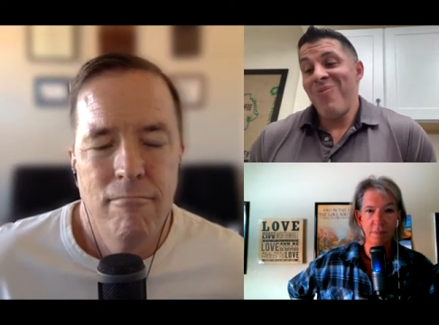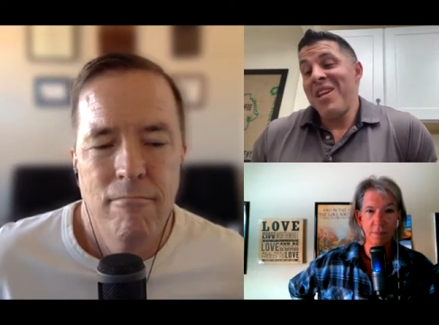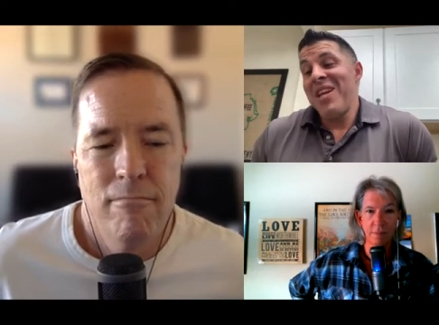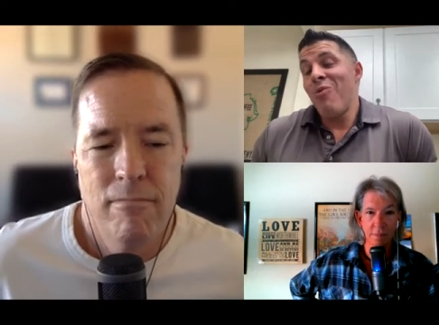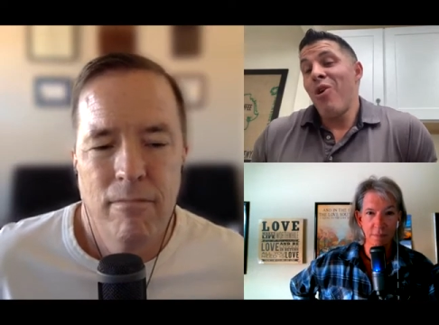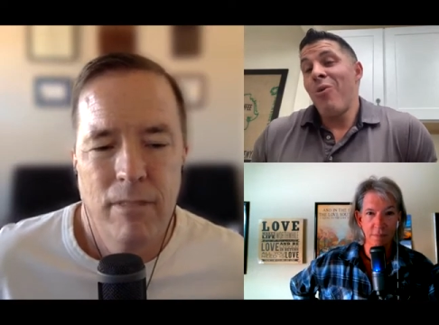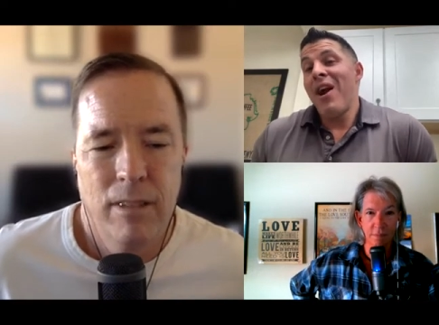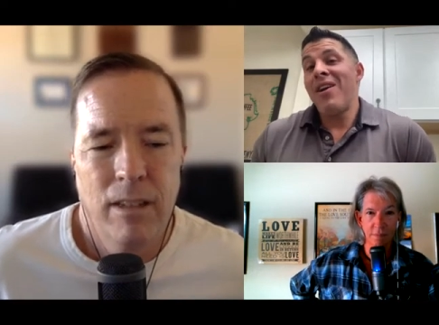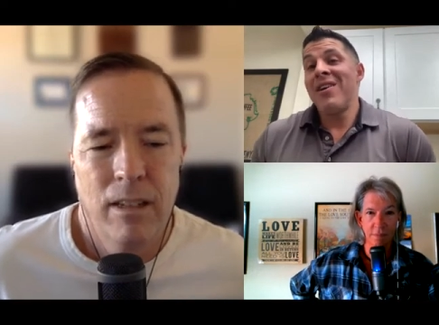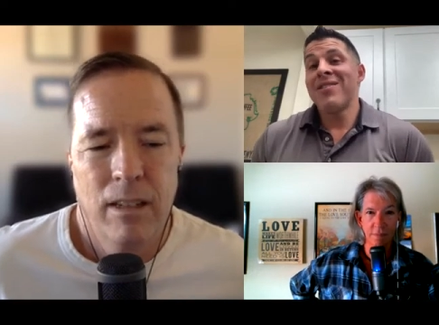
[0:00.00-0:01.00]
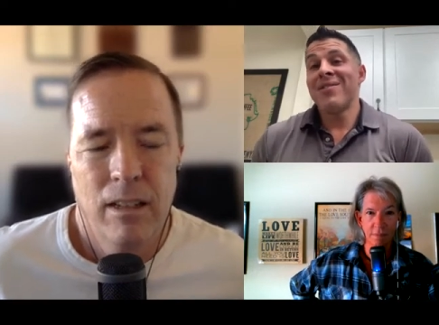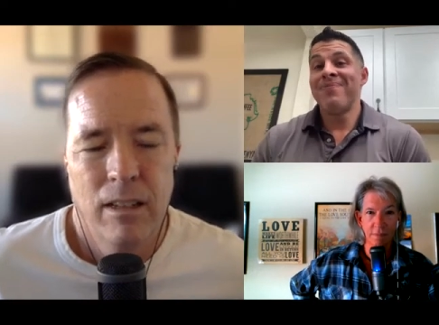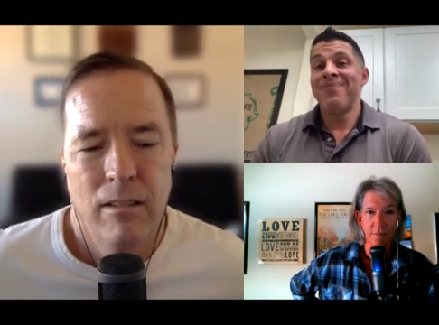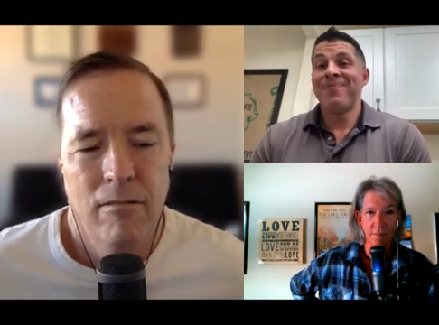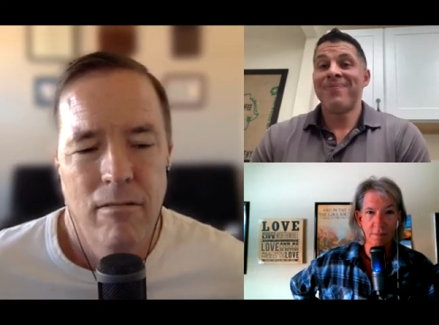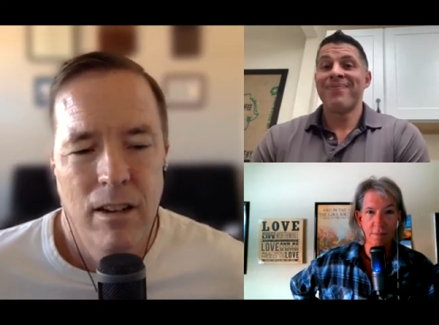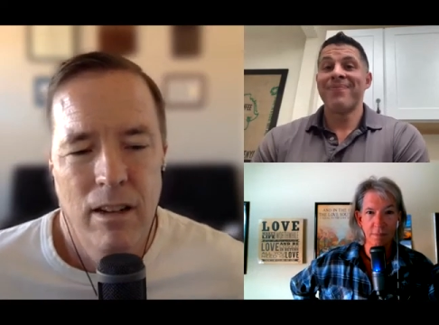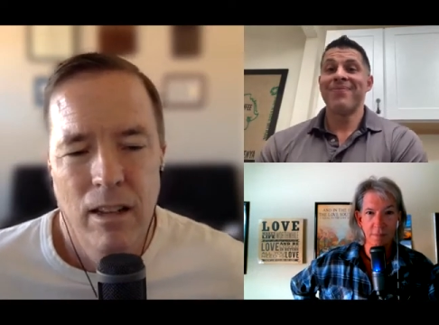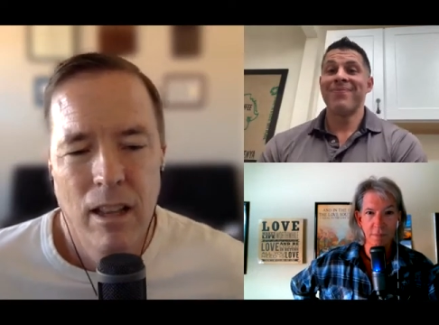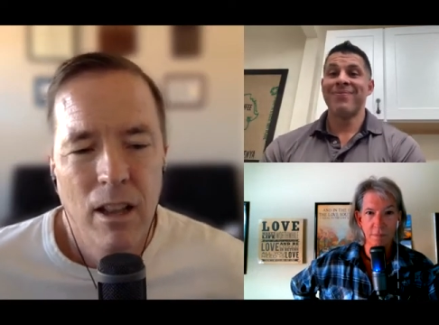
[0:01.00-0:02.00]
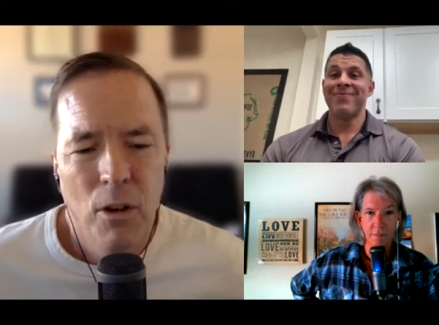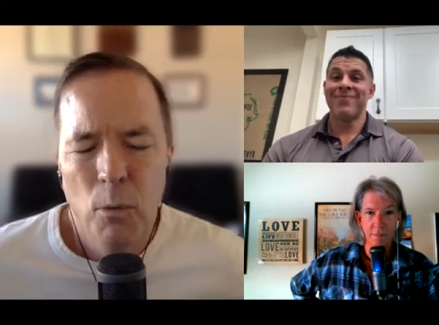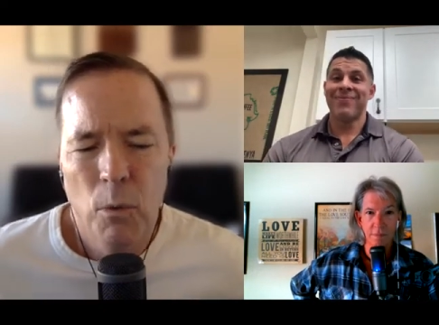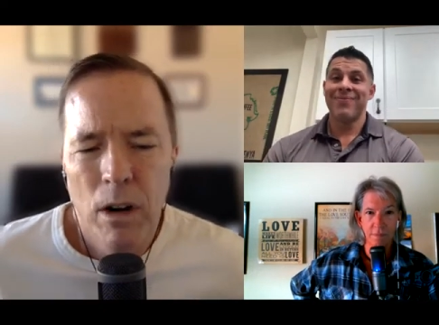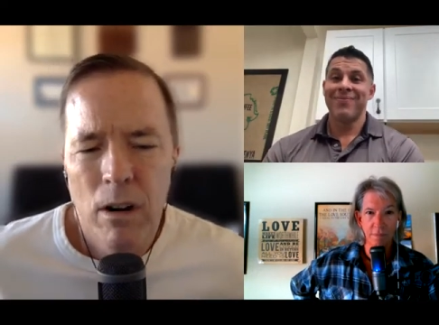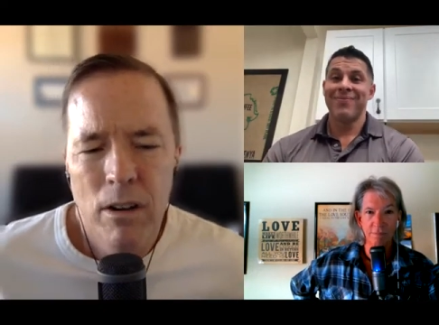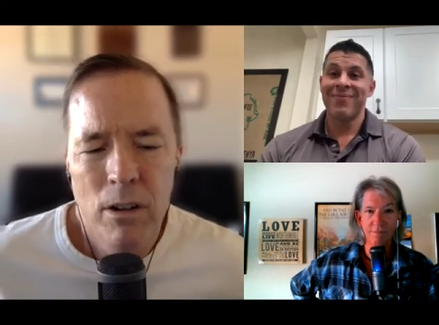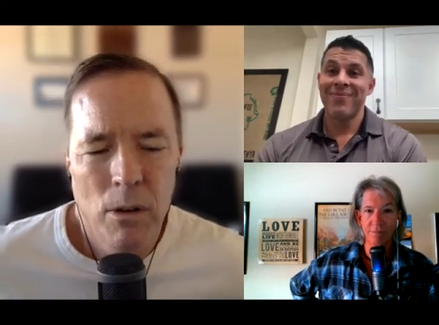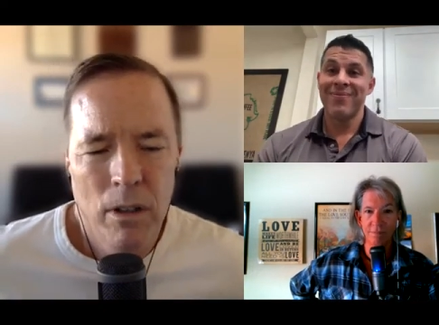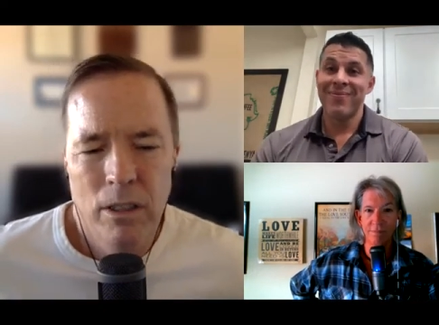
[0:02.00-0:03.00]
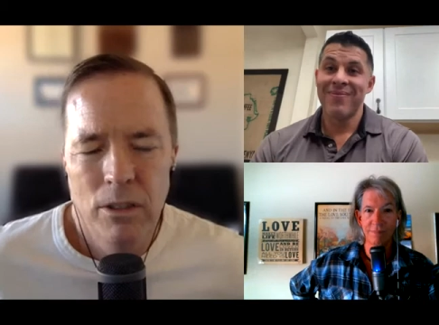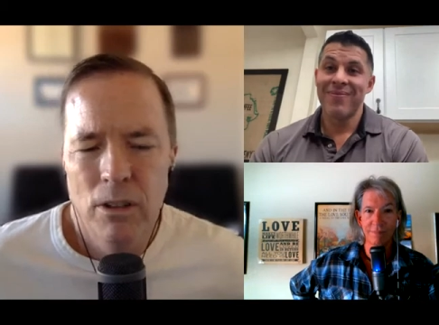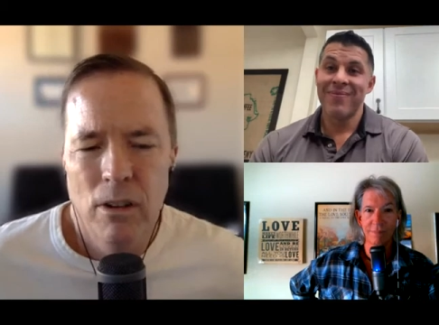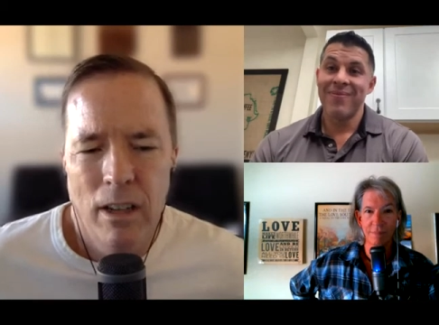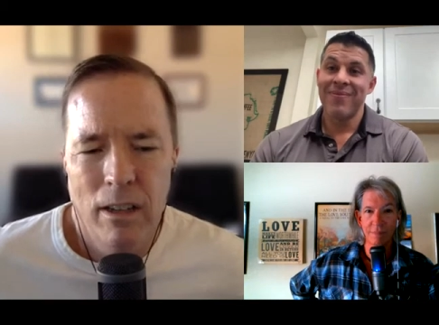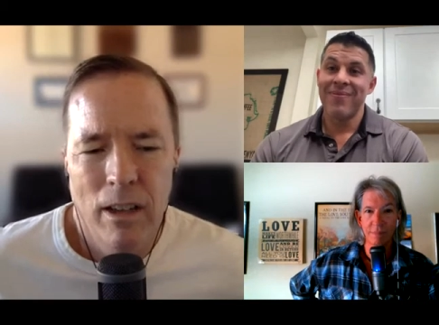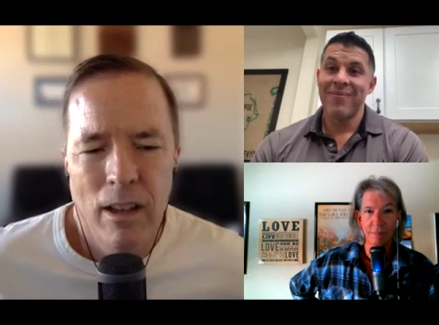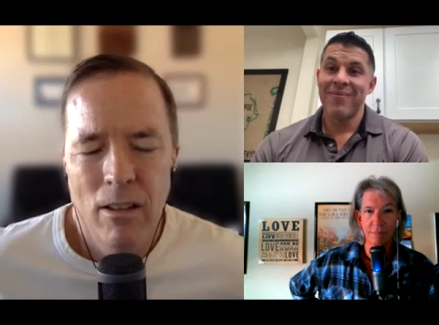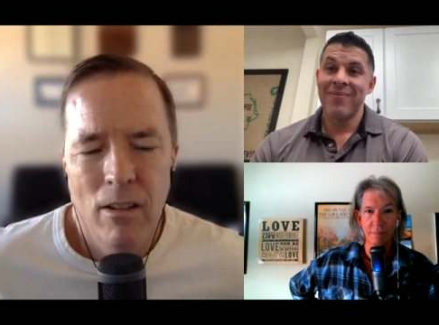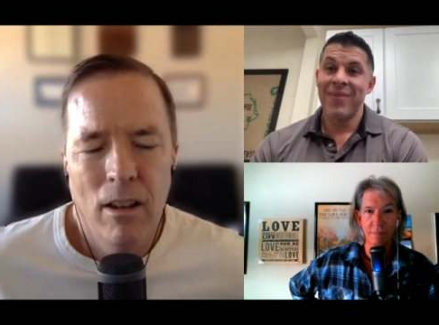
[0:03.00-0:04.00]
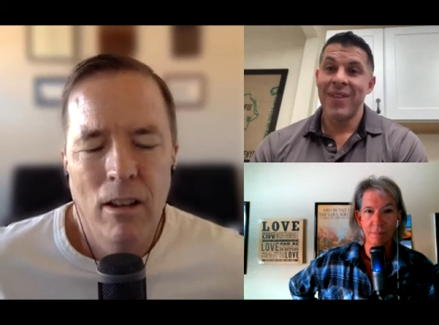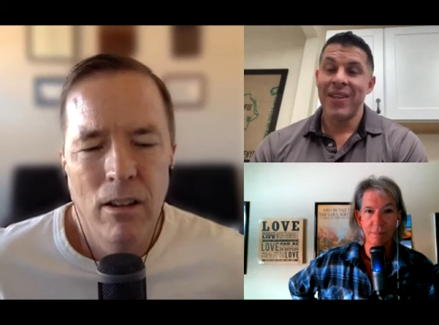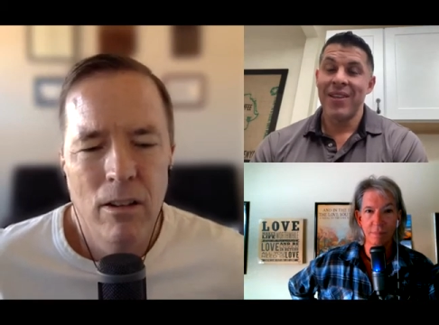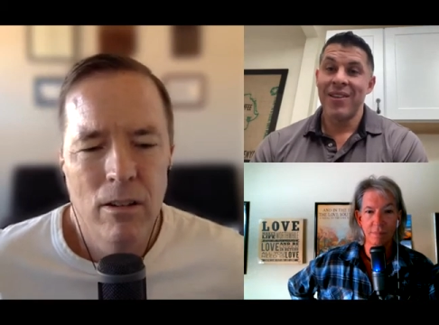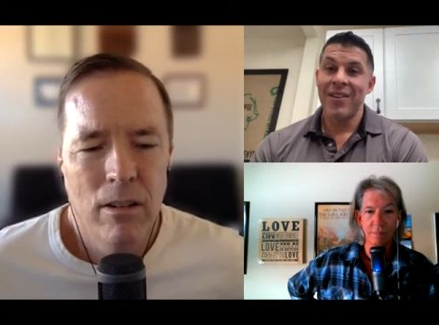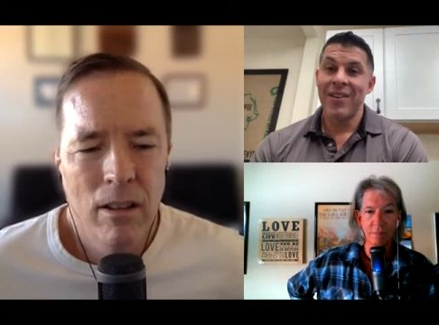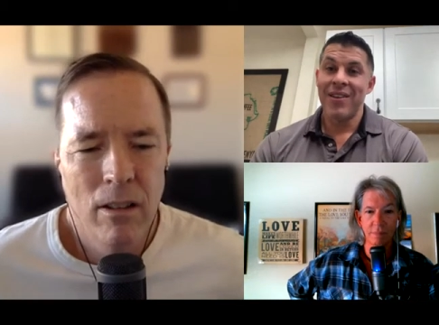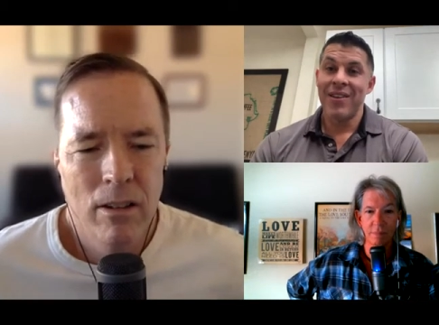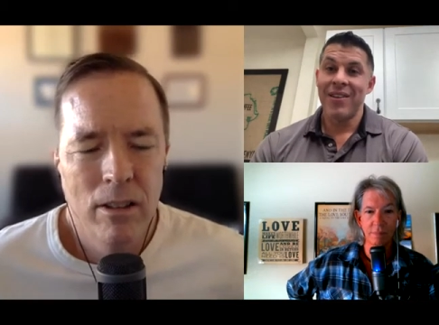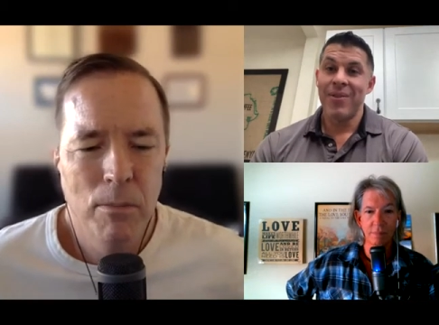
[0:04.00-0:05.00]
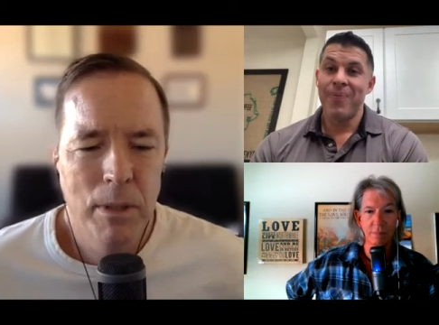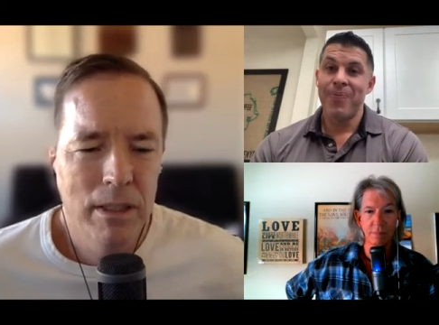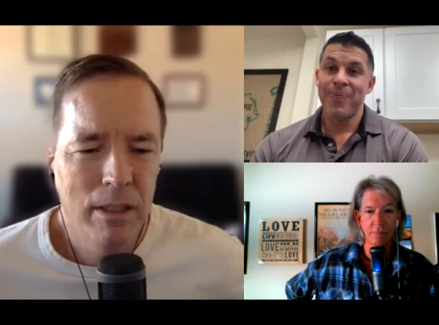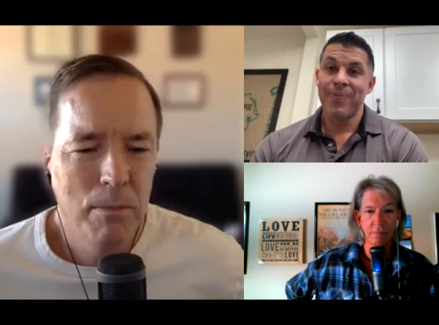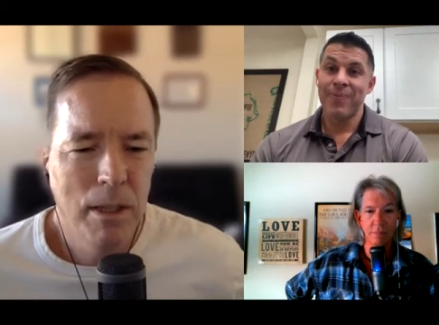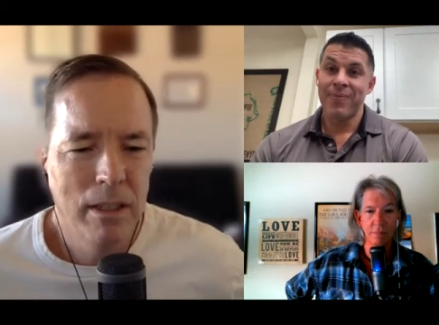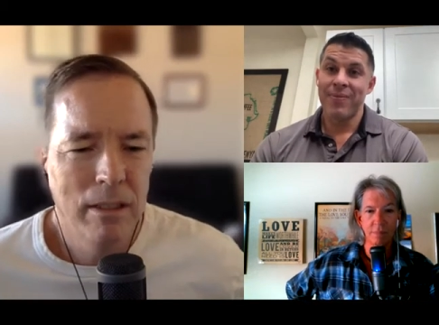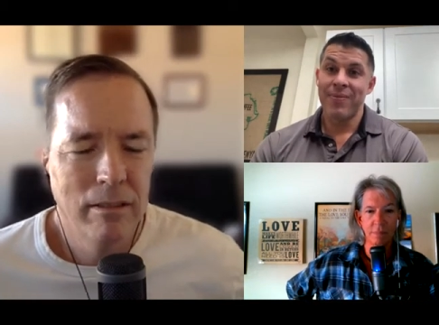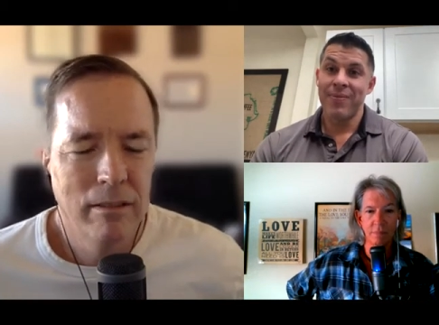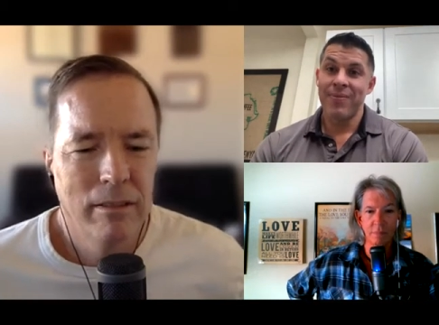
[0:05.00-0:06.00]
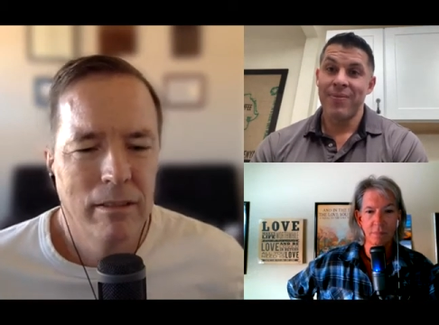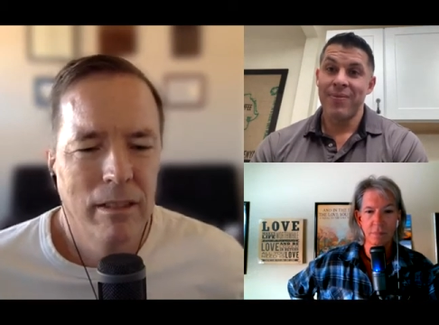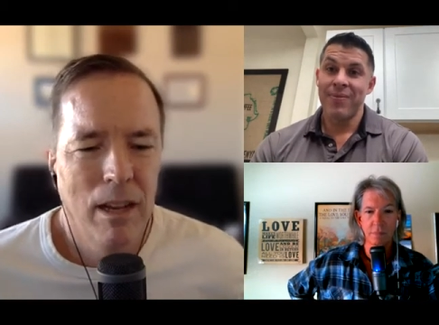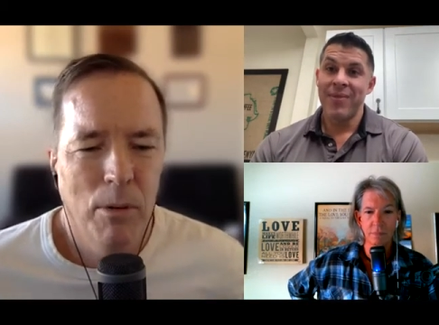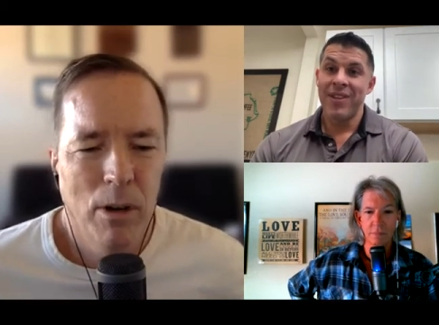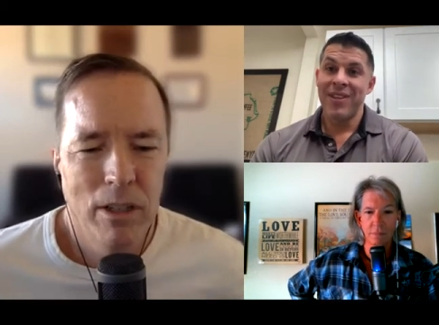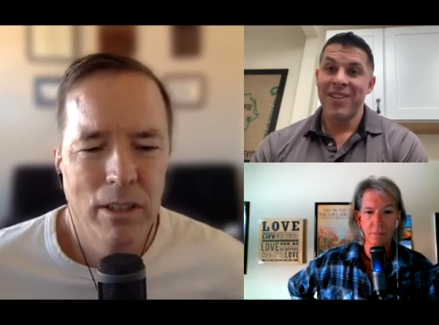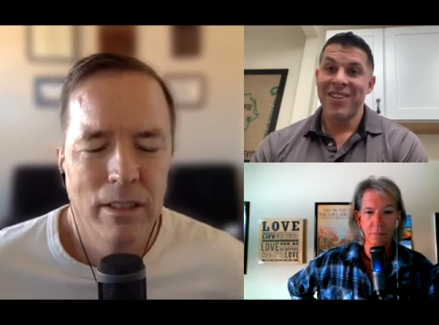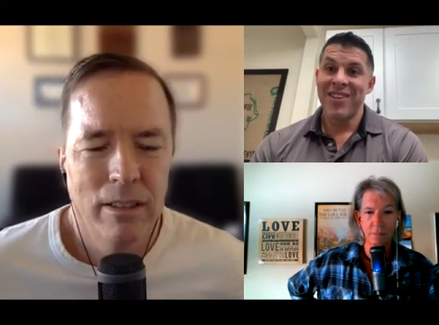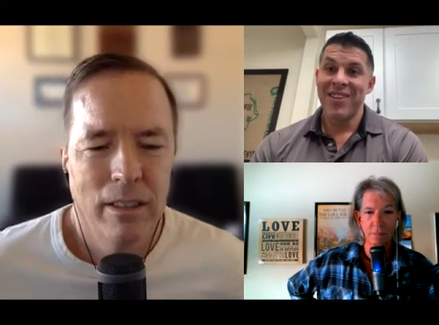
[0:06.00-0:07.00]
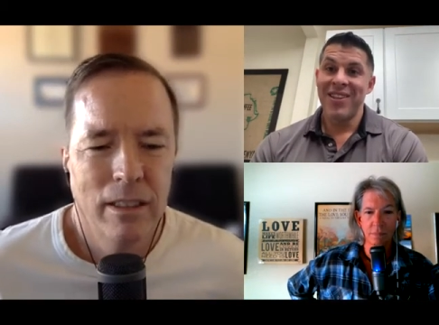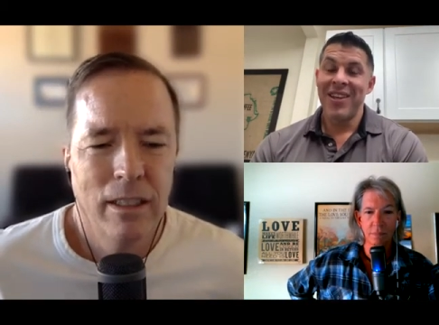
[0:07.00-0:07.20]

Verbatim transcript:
Speaker 1: we need more awareness.
Speaker 2: Where are you on this journey? How long ago? How long has the business been in operation?